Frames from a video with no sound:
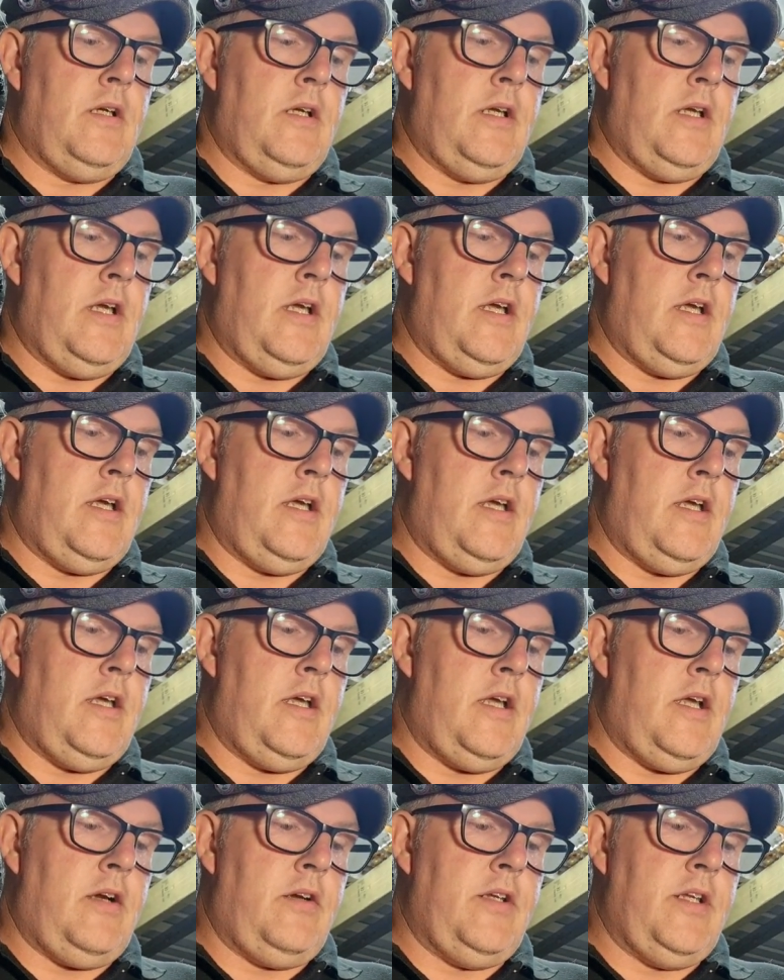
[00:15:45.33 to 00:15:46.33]

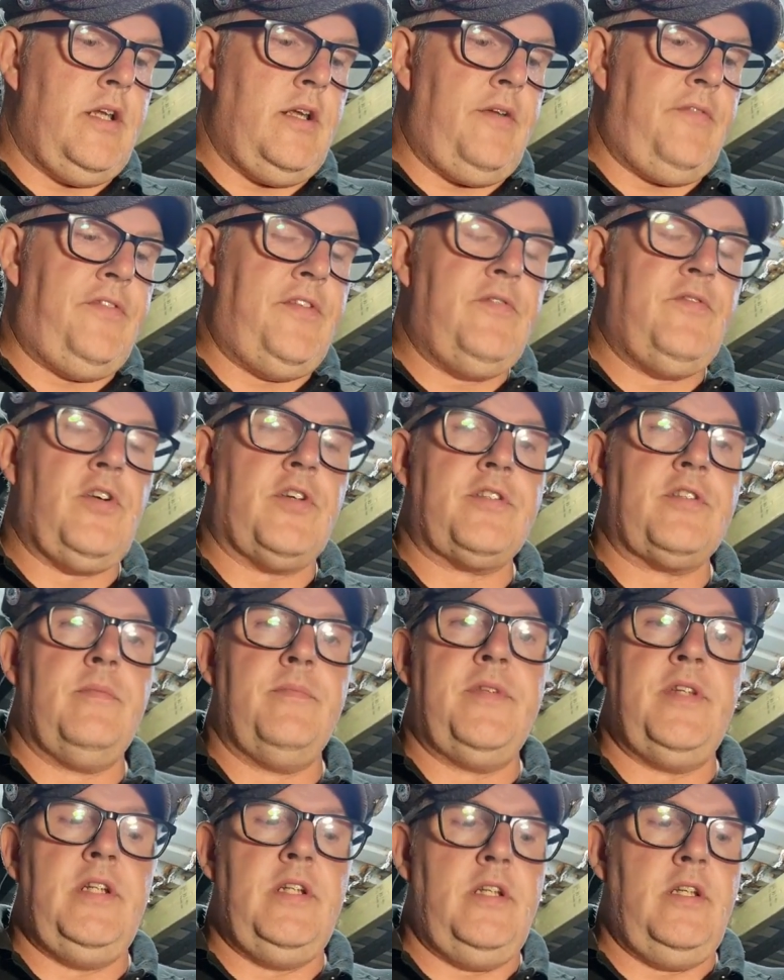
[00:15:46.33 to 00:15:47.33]
If you've got
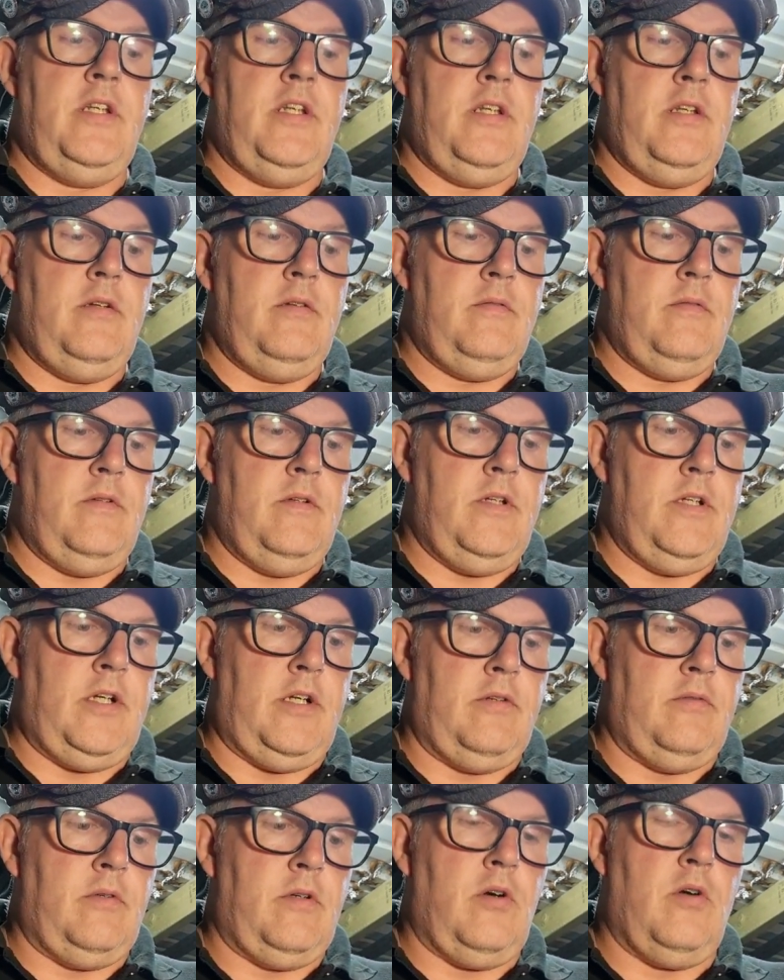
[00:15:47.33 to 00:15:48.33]
something that you
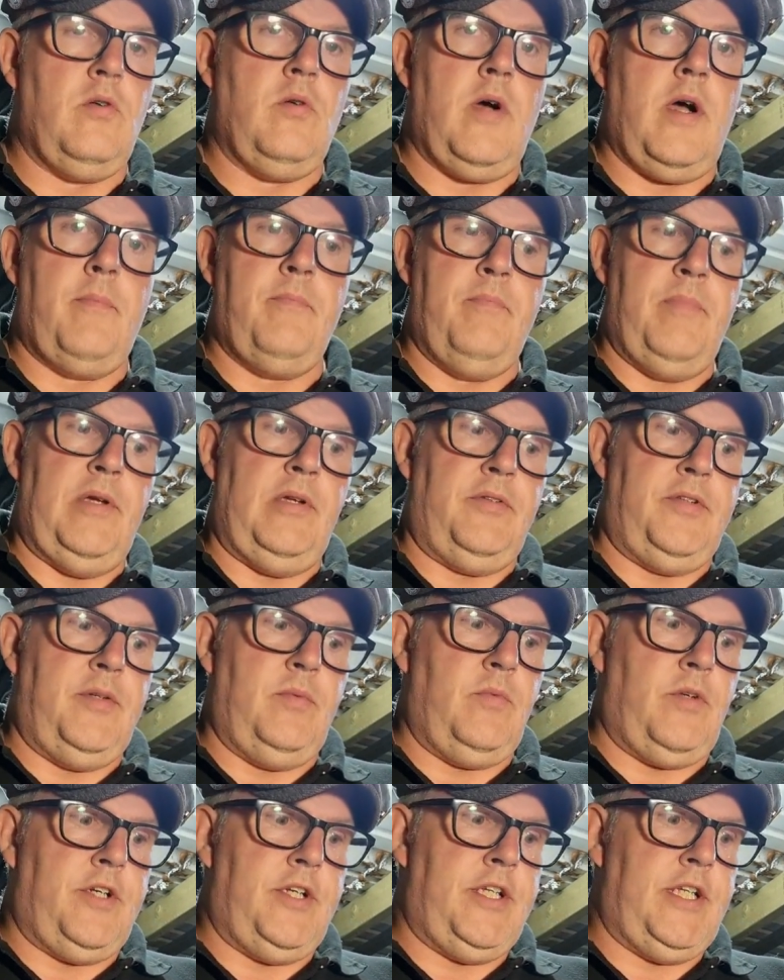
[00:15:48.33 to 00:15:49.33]
know, oh, I'm building
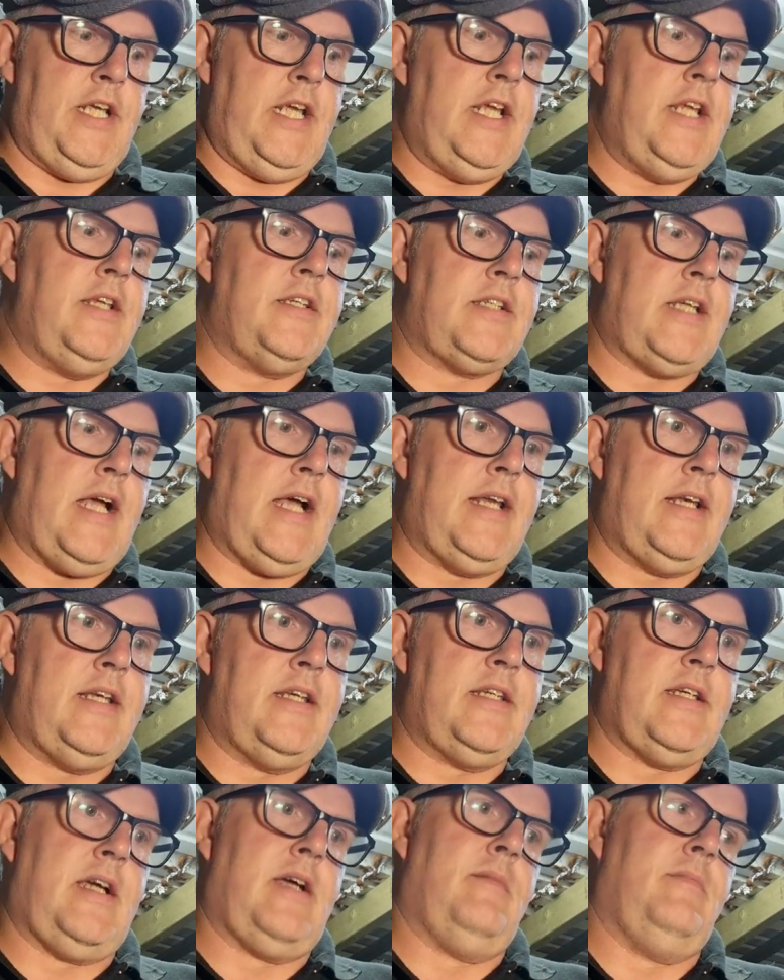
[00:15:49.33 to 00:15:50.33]
one of these
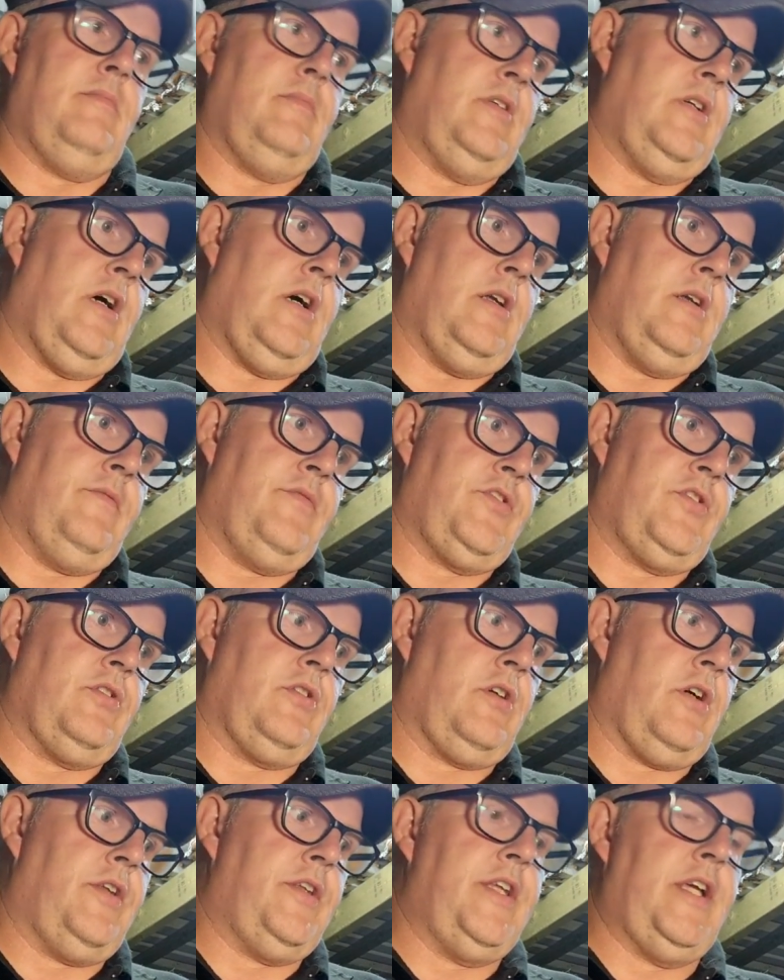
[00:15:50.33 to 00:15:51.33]
and I'm kind of
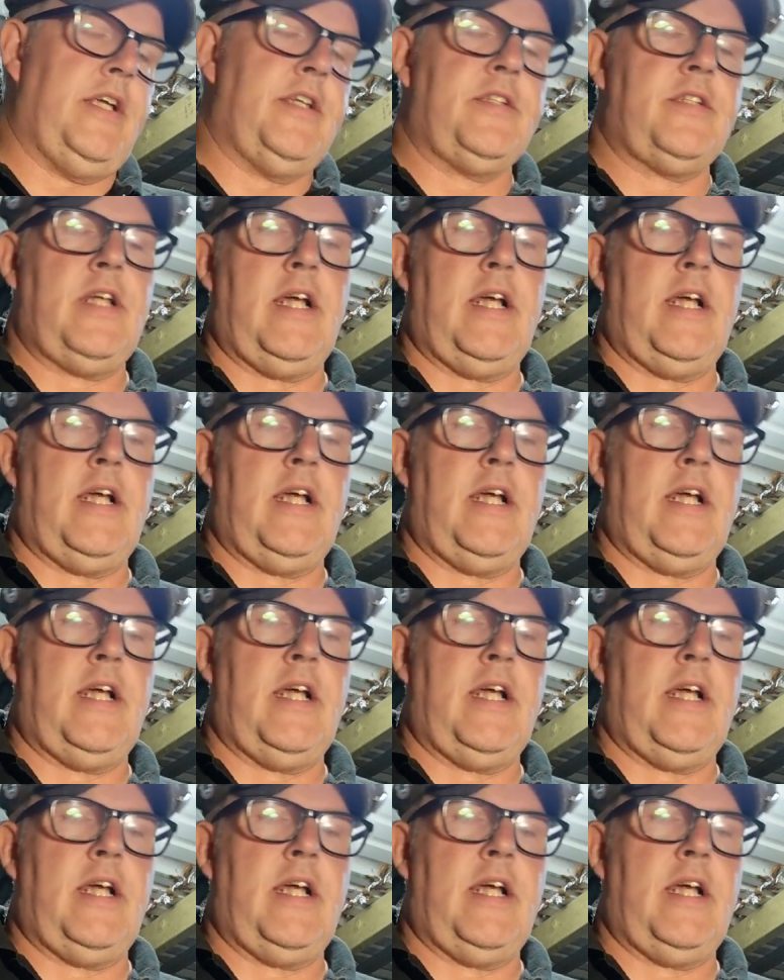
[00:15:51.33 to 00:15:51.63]
stuck on this.